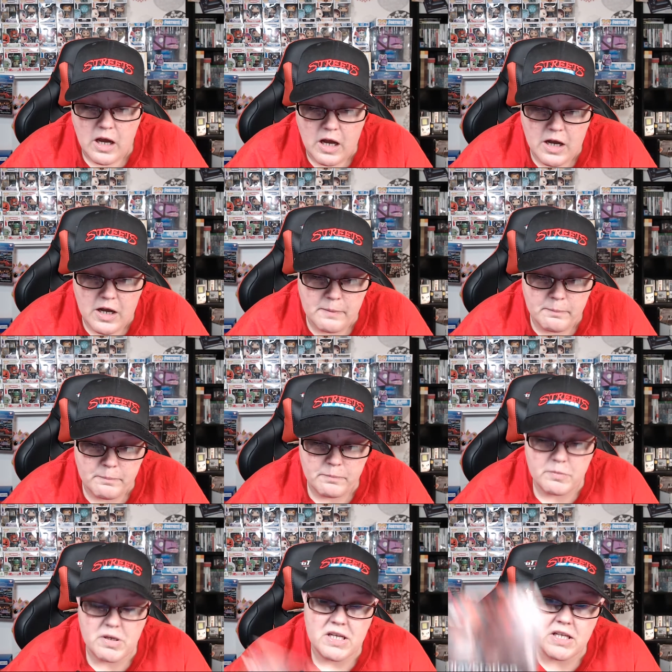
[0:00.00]
Um,
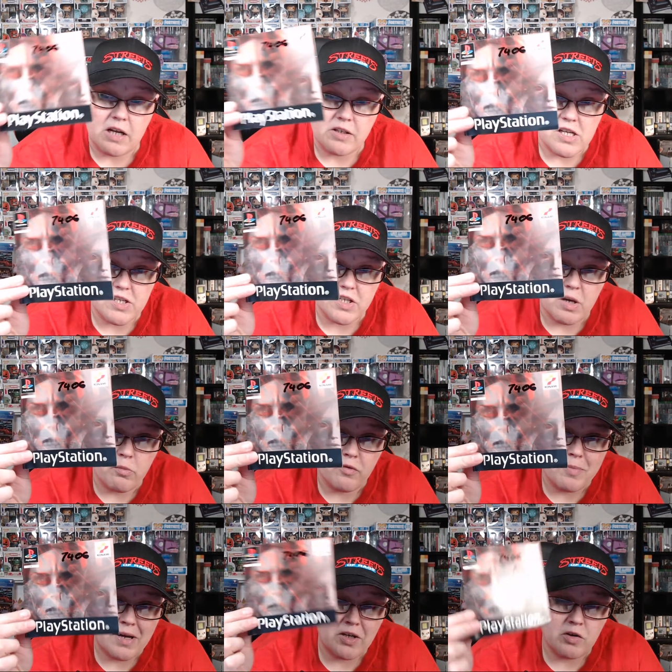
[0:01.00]
it does come with a
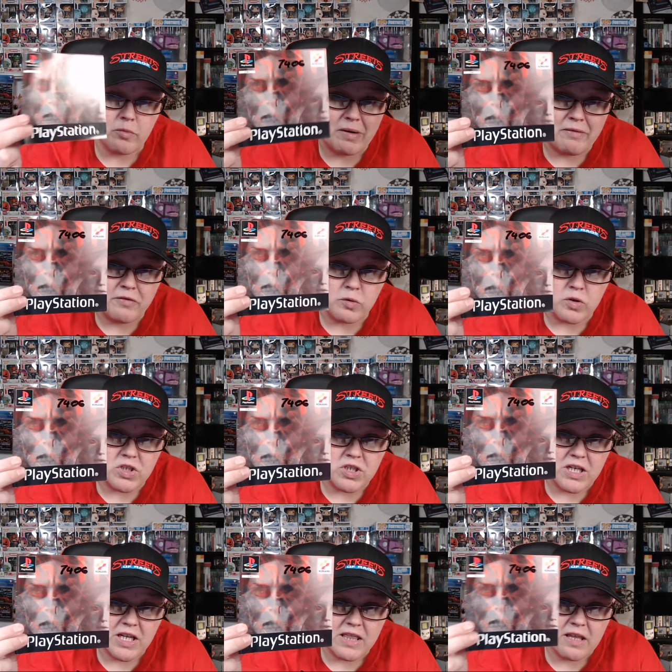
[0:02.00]
manual, but
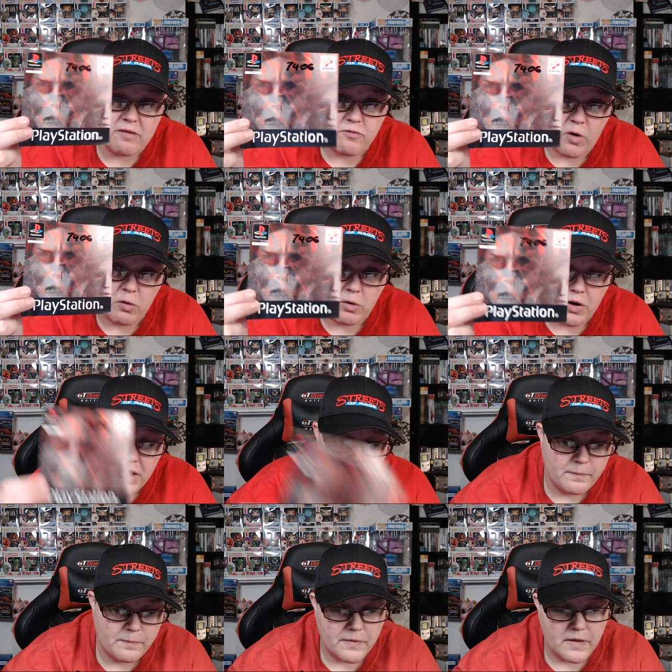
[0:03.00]
unfortunately they wrote on it.
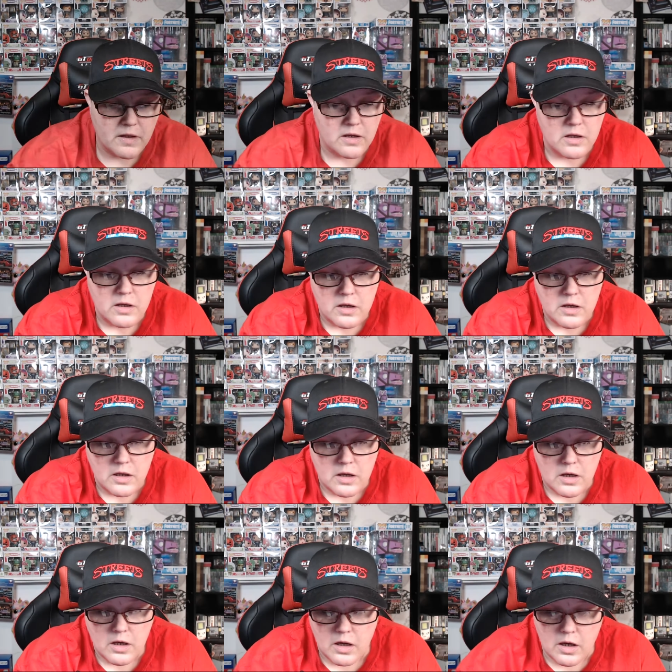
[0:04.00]

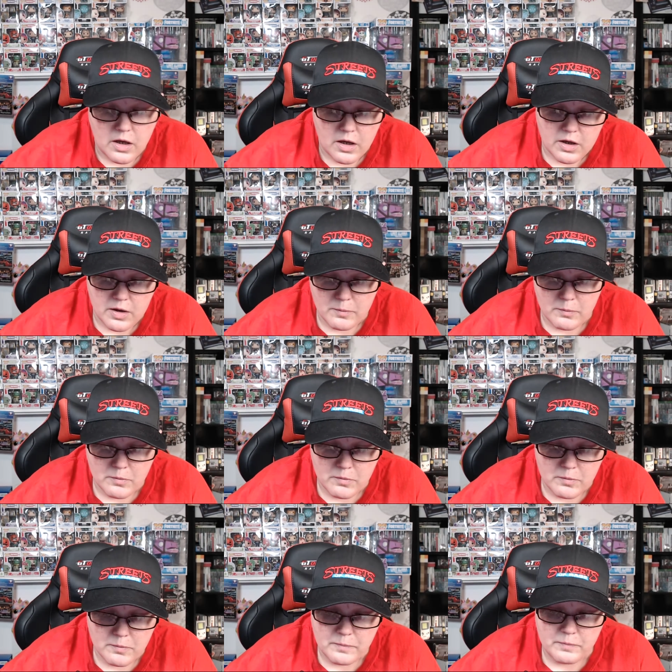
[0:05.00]
Um,
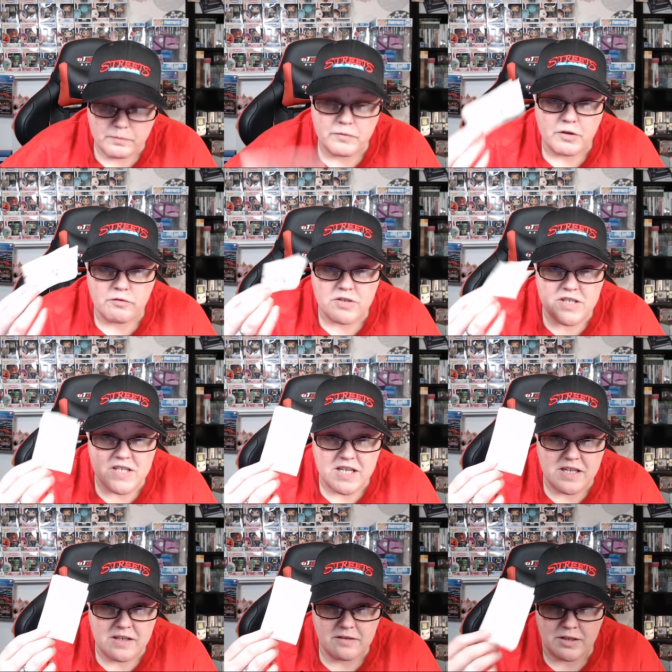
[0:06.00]
receipt.